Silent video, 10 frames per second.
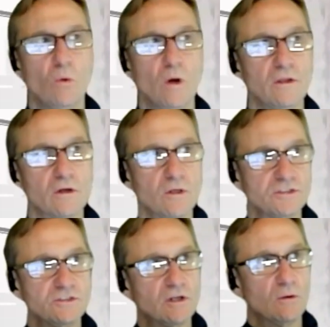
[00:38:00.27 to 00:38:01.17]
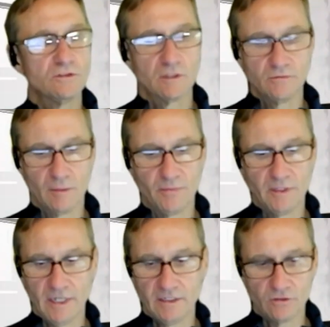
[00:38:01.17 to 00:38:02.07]
one of the questions that always comes up in
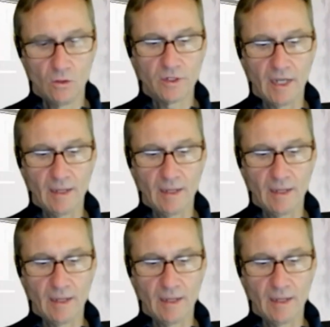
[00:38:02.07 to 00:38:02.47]
that is, okay,